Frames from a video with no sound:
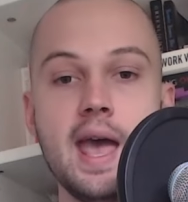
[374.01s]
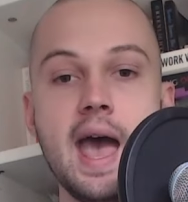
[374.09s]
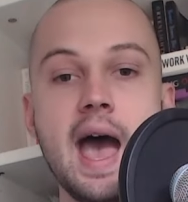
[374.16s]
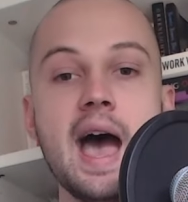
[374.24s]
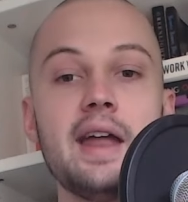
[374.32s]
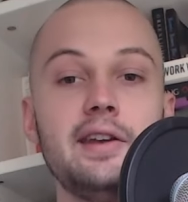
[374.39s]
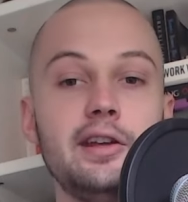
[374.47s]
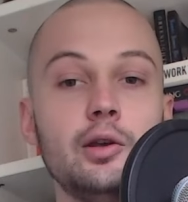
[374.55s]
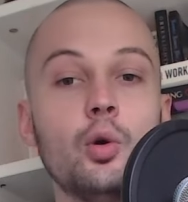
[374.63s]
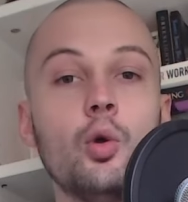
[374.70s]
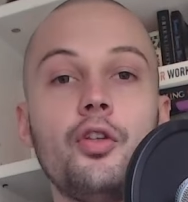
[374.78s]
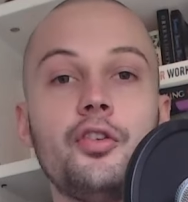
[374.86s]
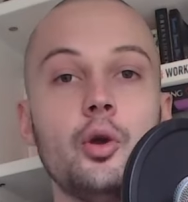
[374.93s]
And he
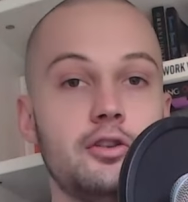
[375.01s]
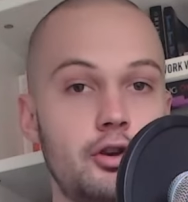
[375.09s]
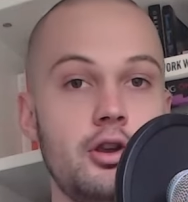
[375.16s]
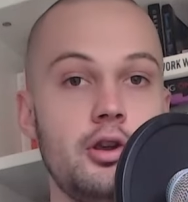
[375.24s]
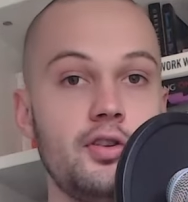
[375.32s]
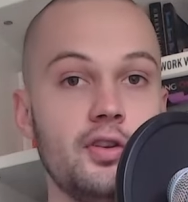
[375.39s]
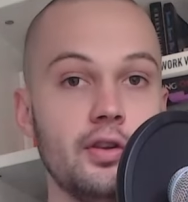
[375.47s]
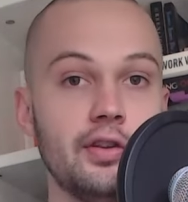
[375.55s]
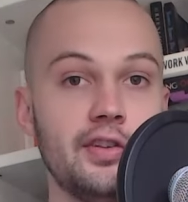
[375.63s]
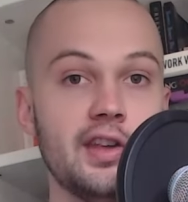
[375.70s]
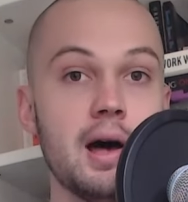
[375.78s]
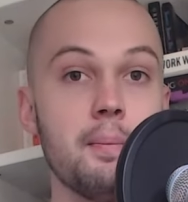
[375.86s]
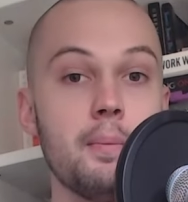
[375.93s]
also introduces
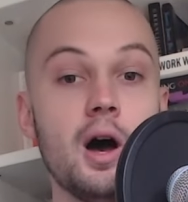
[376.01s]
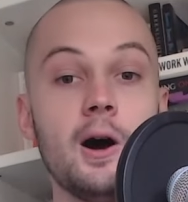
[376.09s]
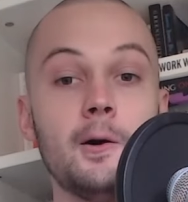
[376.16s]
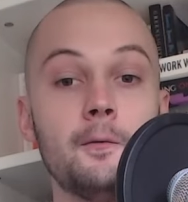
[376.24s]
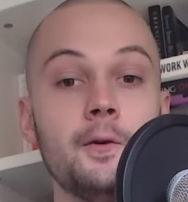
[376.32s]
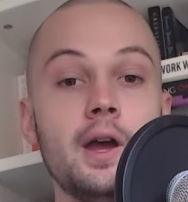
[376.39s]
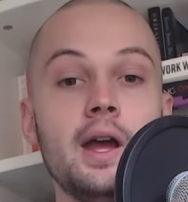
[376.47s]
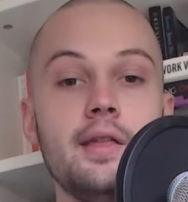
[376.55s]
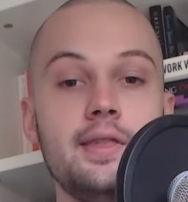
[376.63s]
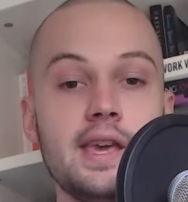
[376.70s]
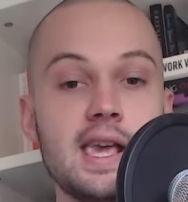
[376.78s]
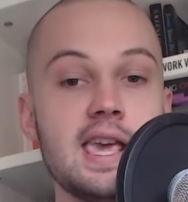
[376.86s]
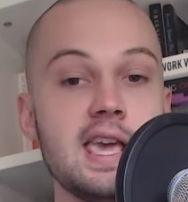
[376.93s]
some of
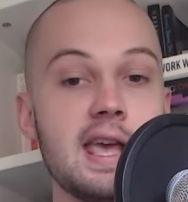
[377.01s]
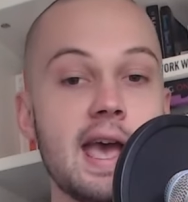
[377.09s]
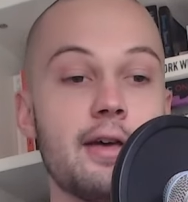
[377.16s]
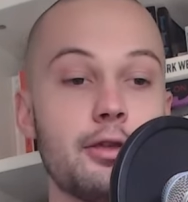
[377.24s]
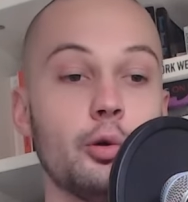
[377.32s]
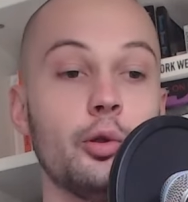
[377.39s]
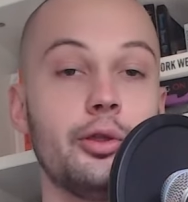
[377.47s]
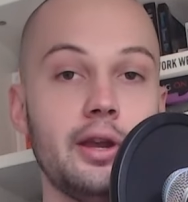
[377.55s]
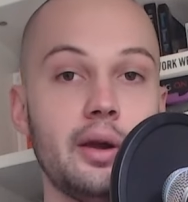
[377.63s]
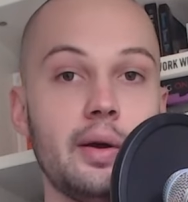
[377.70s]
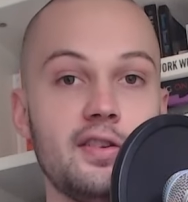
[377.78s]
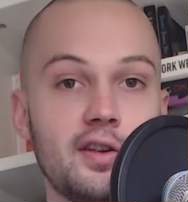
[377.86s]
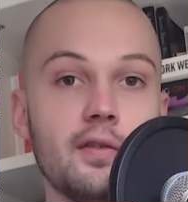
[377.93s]
the key ethical
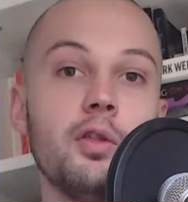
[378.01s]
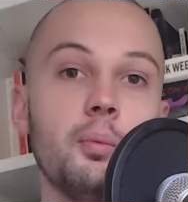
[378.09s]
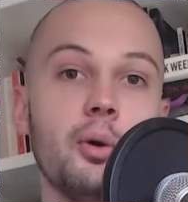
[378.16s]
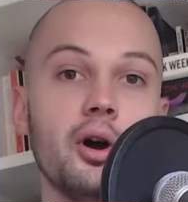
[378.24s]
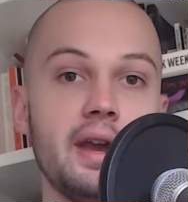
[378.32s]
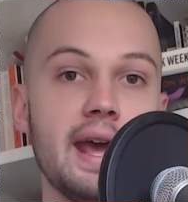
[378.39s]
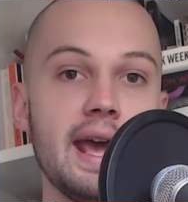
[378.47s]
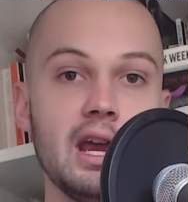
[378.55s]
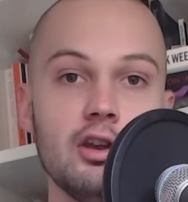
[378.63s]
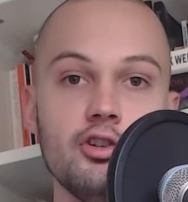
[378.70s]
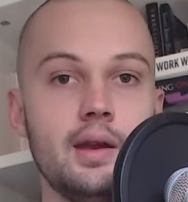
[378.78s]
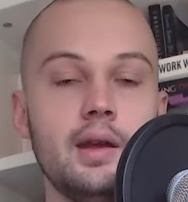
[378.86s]
theories of the modern age.